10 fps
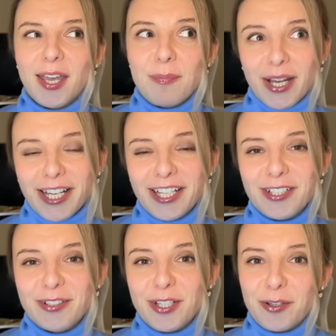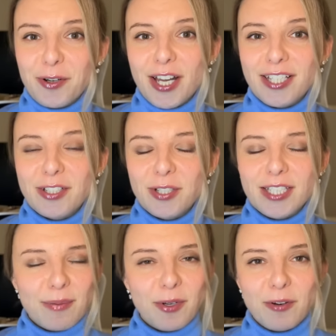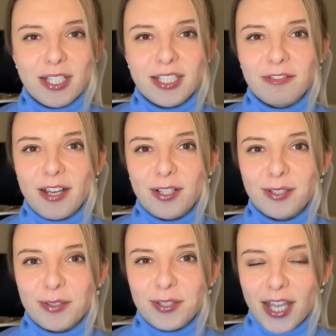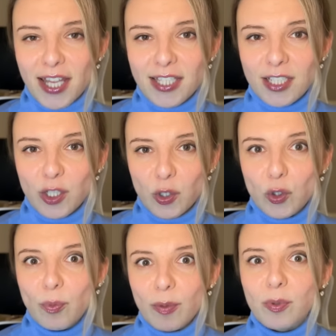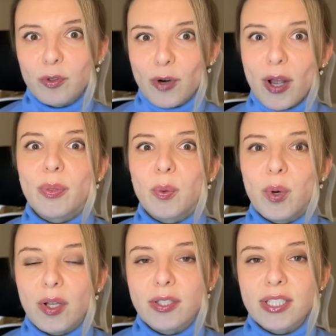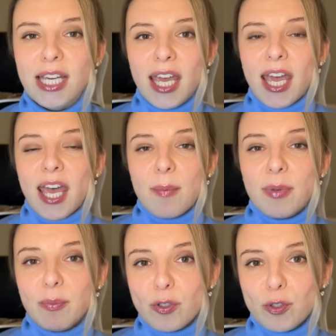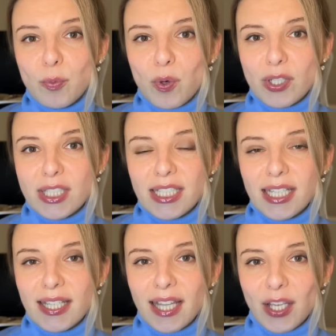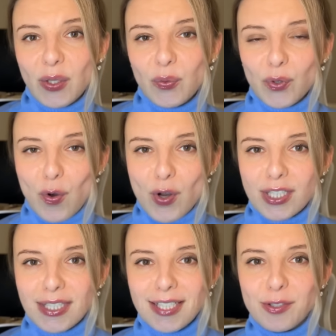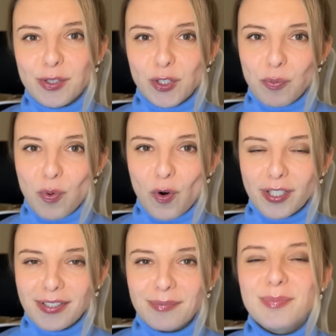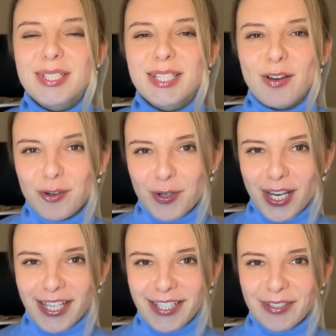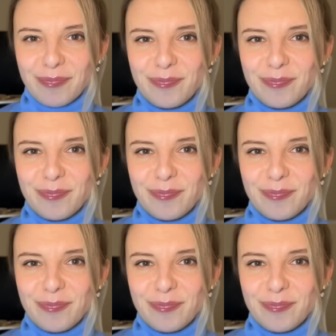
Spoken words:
My country, your country, democratic values and good people around the world. But most importantly, thank you for your continued support. Slava Ukraini!